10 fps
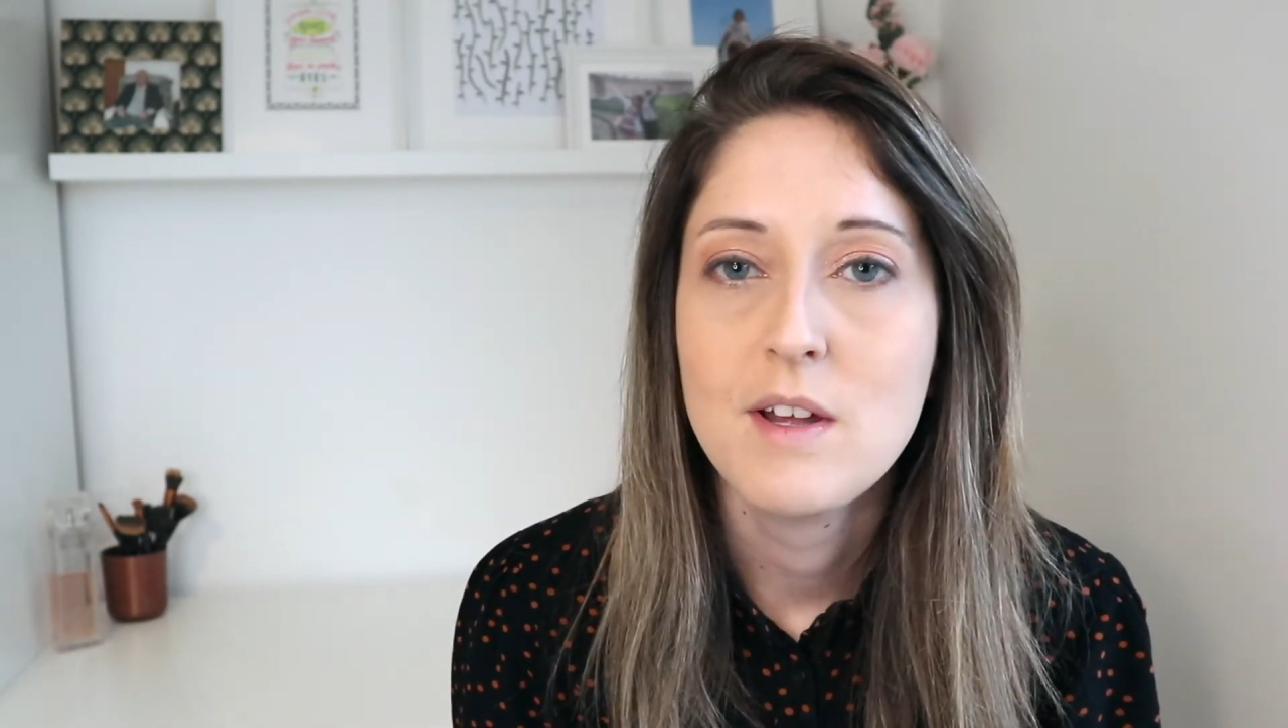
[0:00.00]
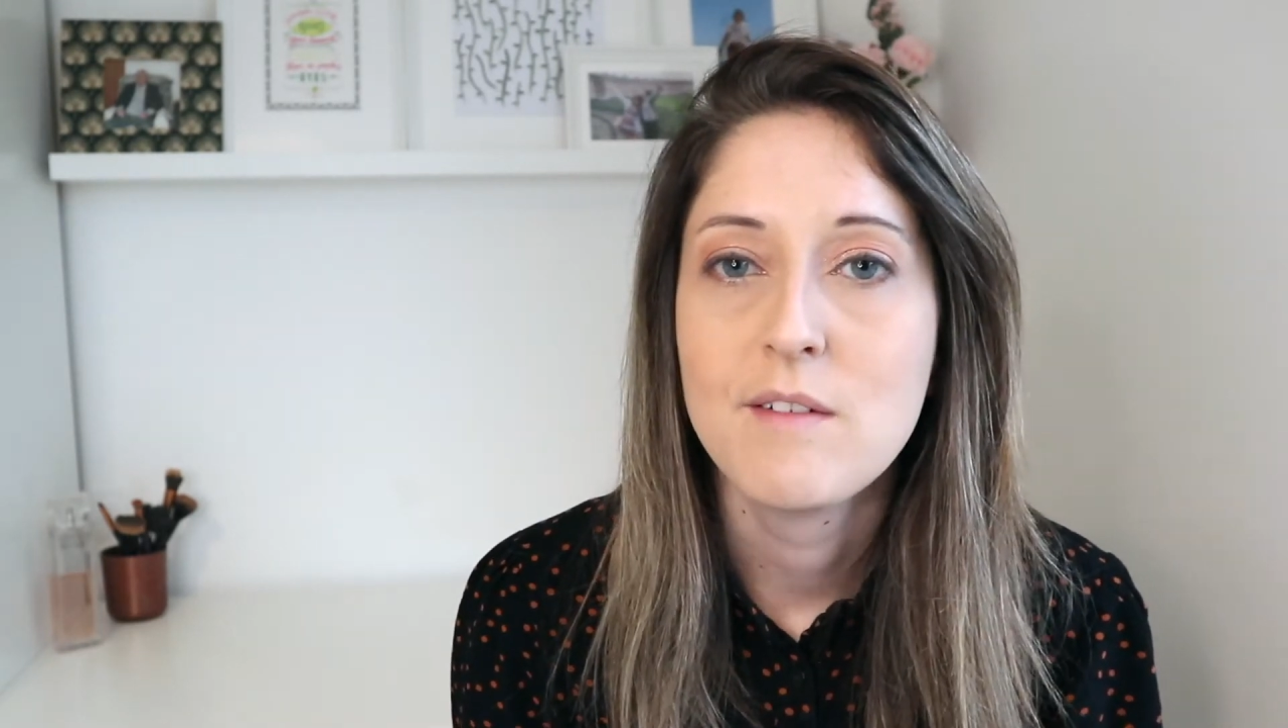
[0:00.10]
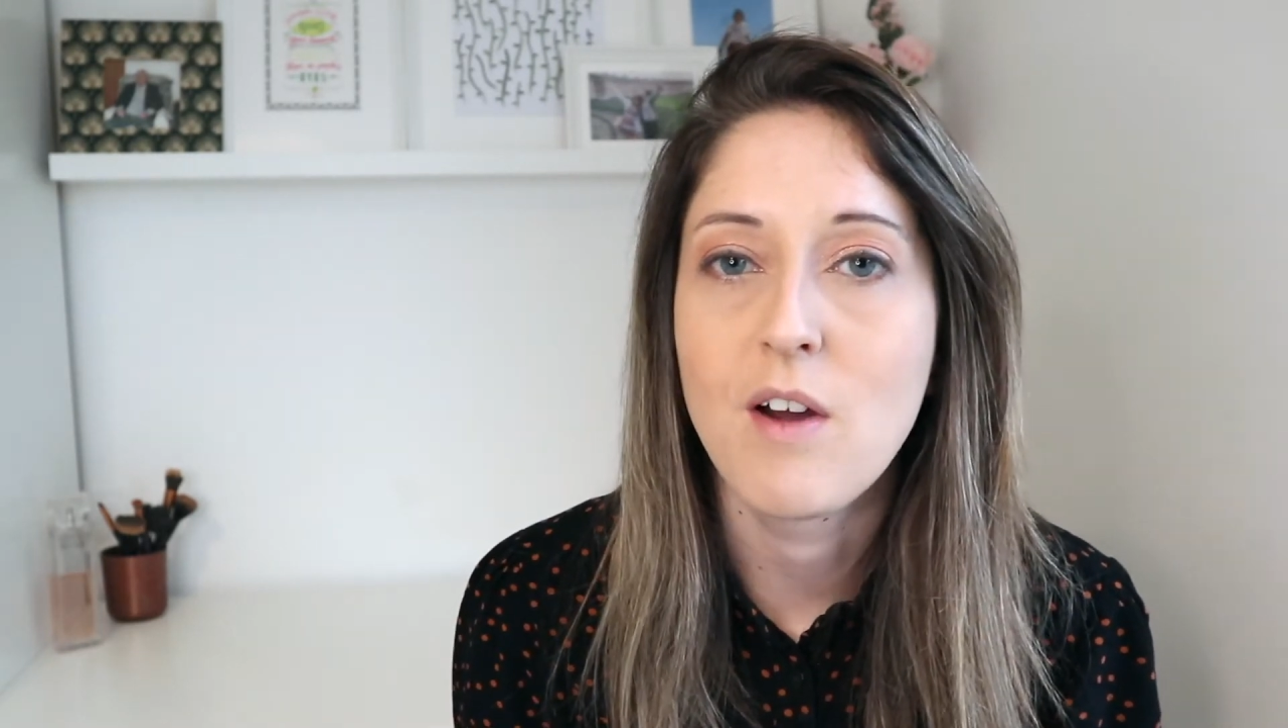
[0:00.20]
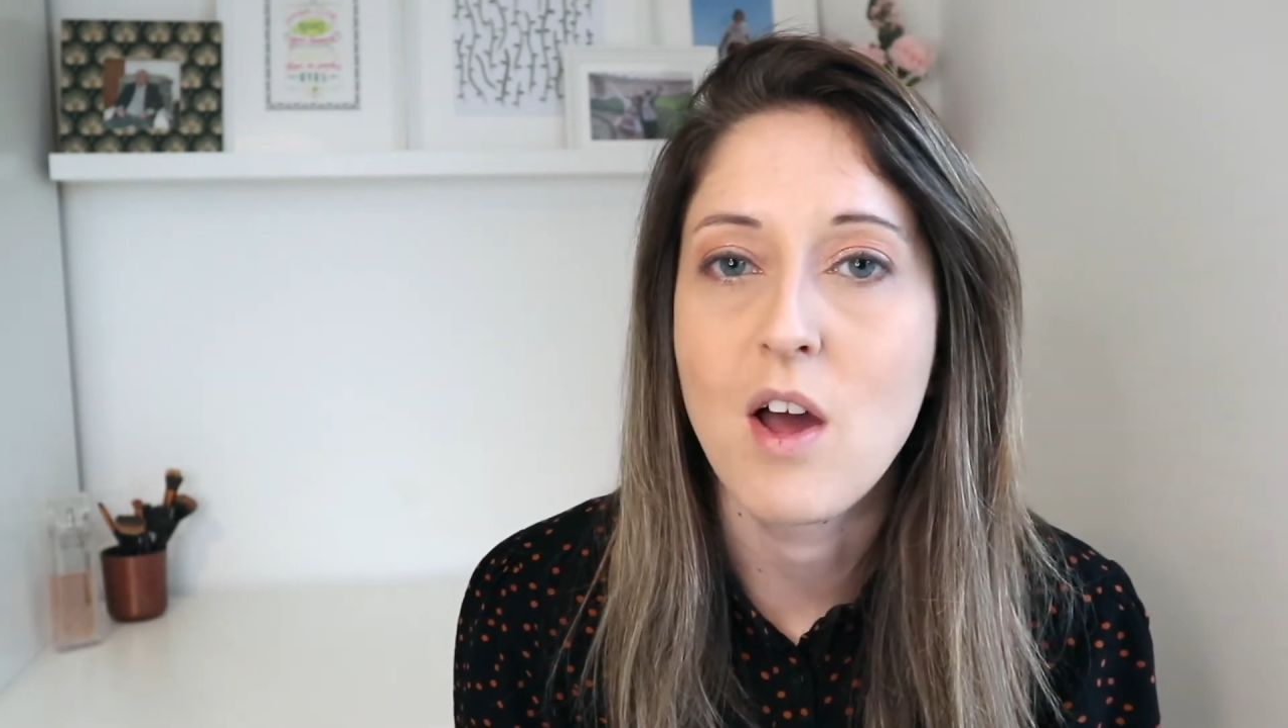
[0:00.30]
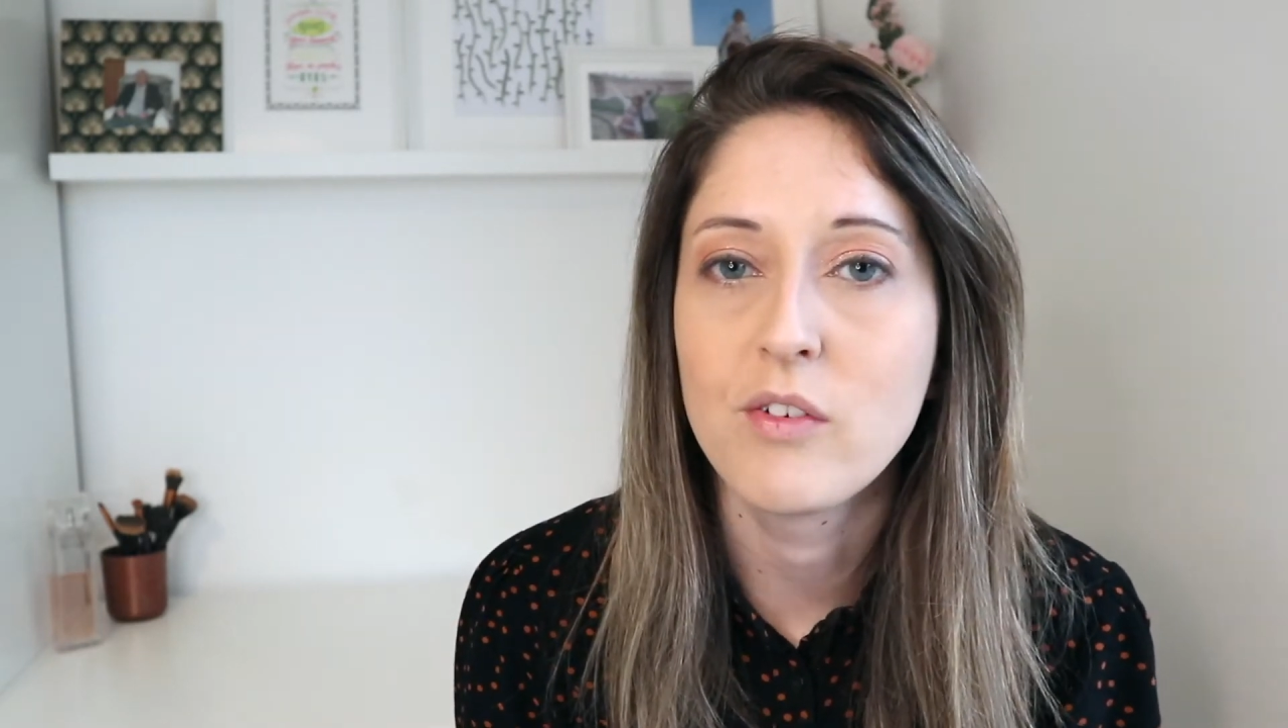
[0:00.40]

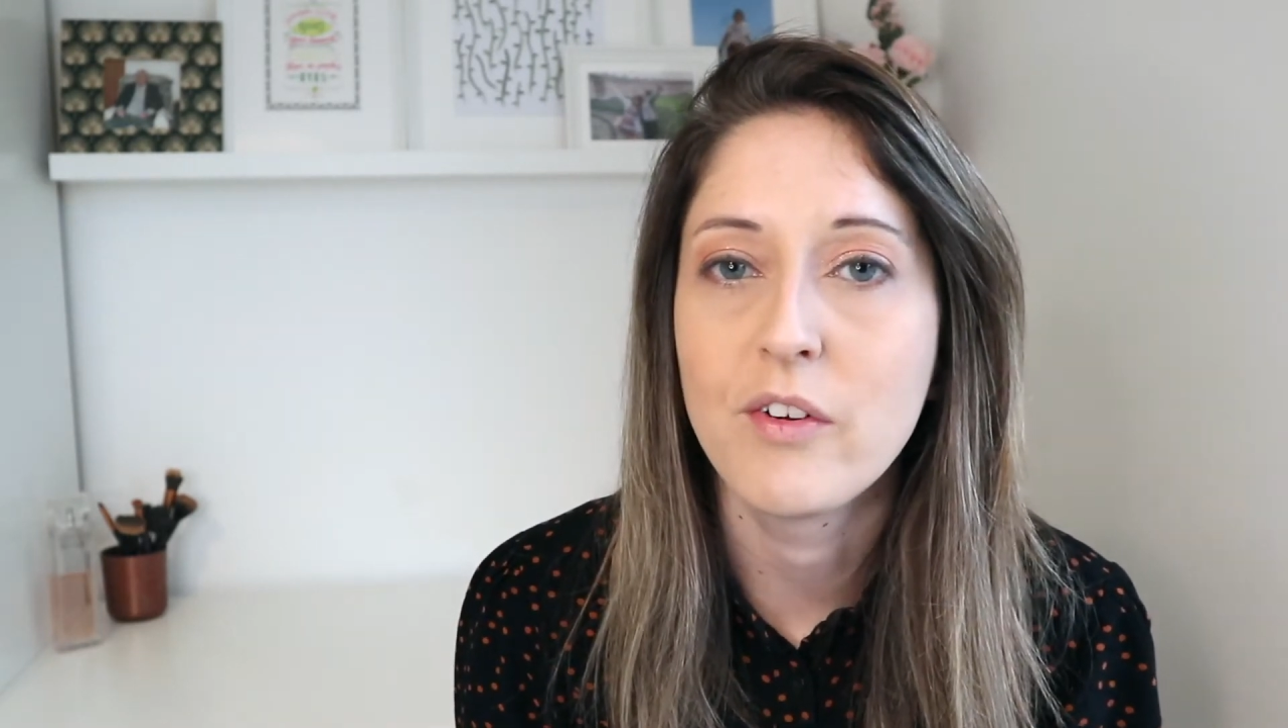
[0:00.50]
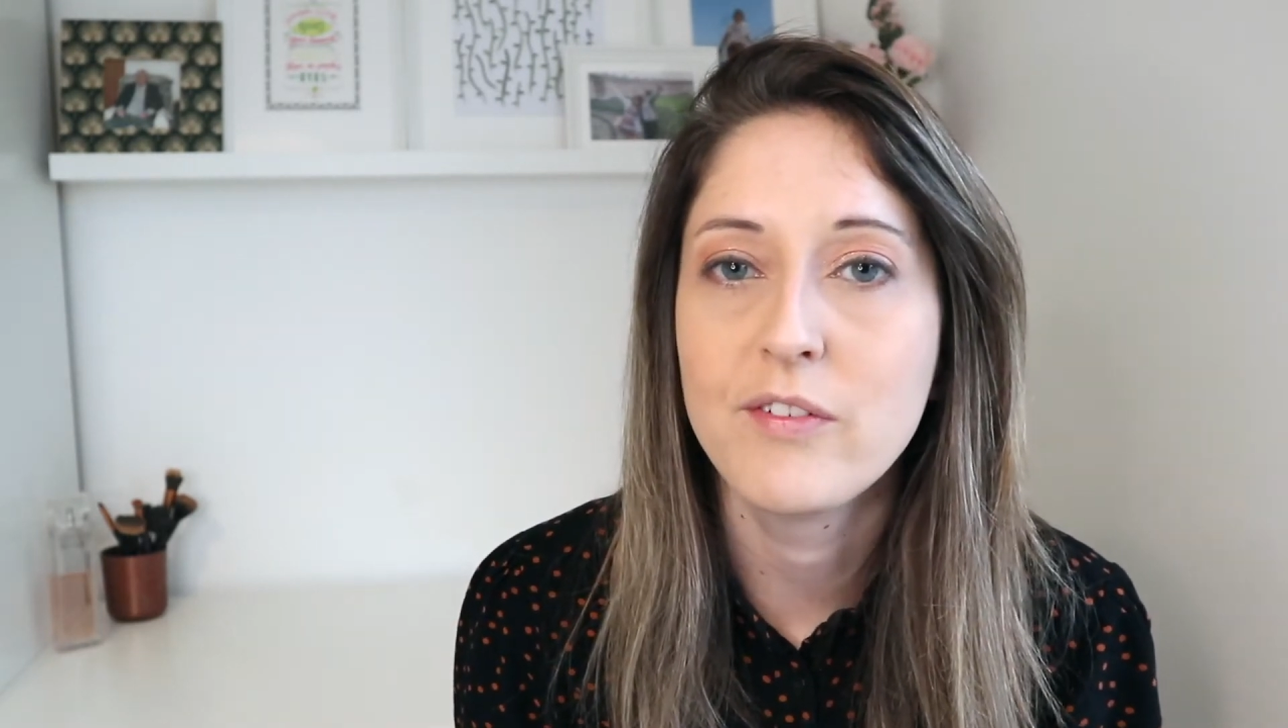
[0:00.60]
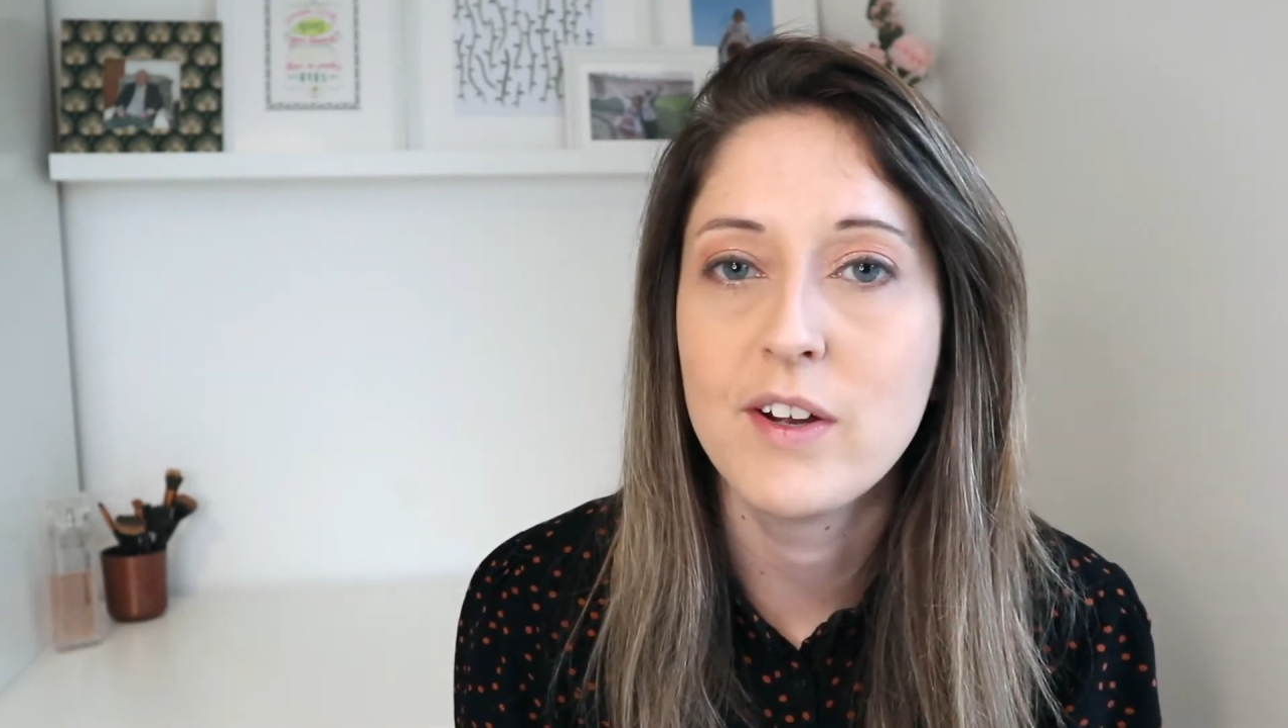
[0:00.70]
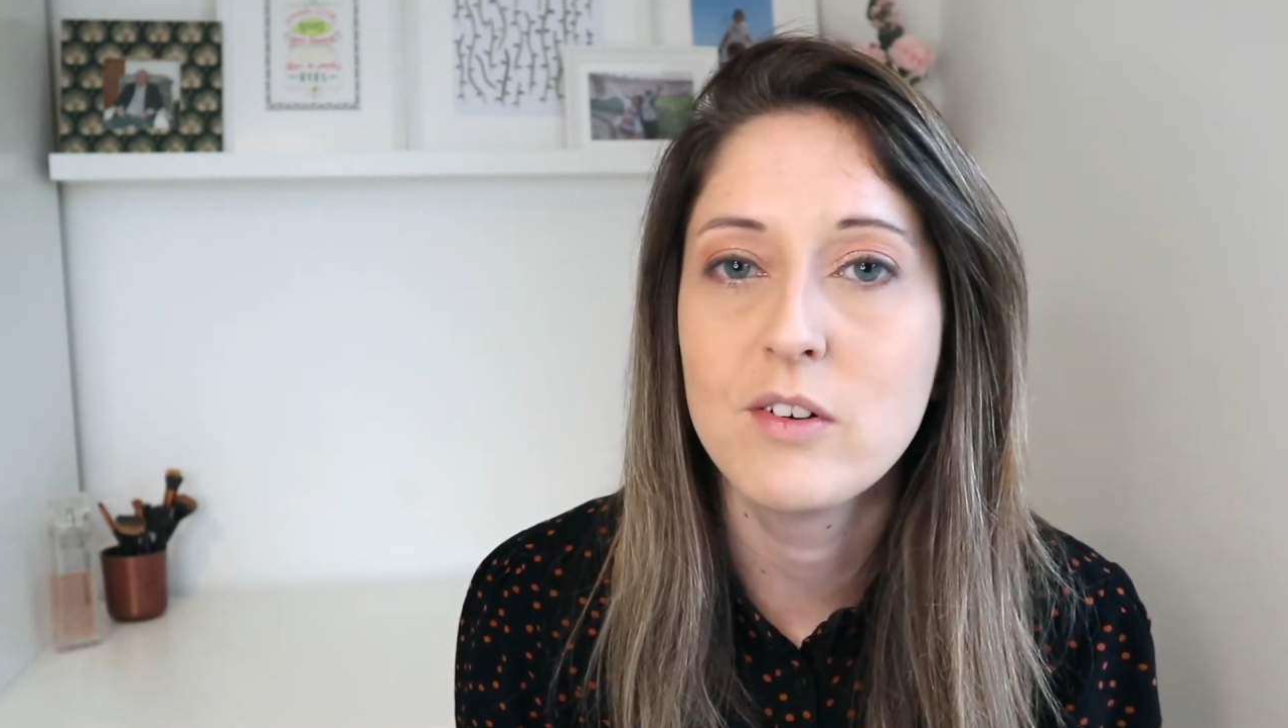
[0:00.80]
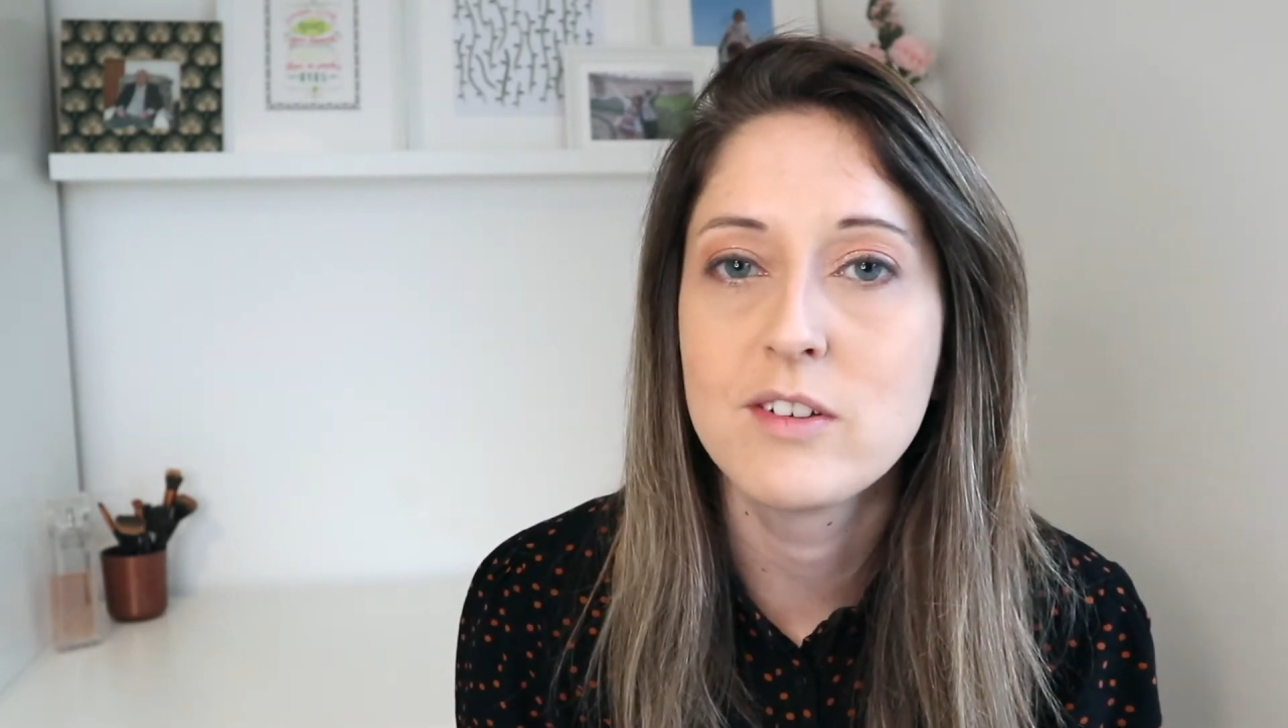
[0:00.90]
further afield?